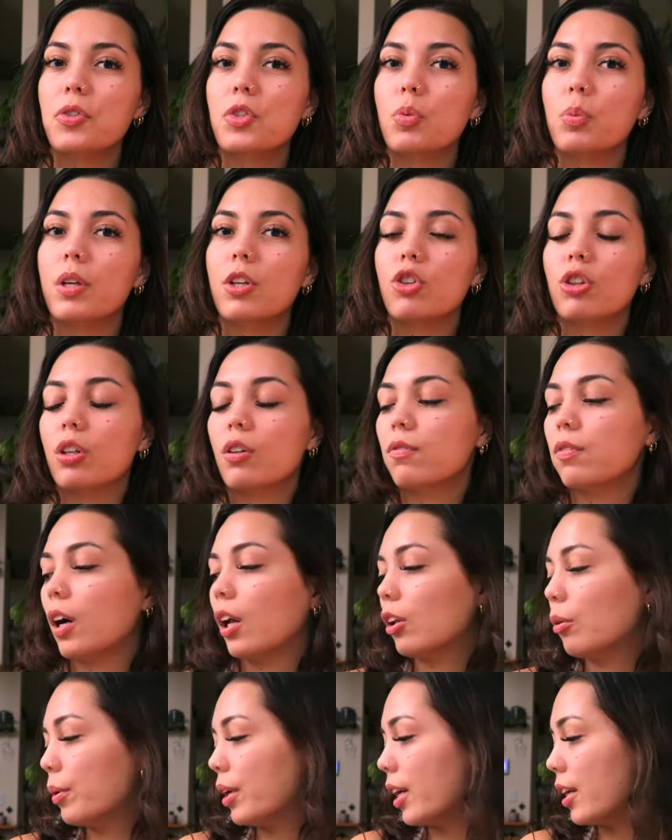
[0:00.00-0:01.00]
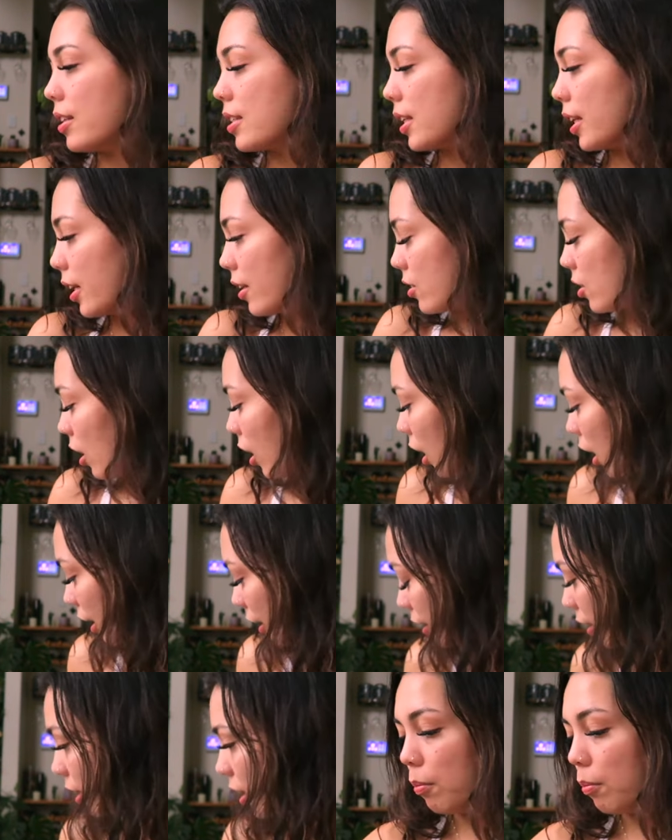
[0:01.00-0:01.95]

so be sure to follow me on TikTok.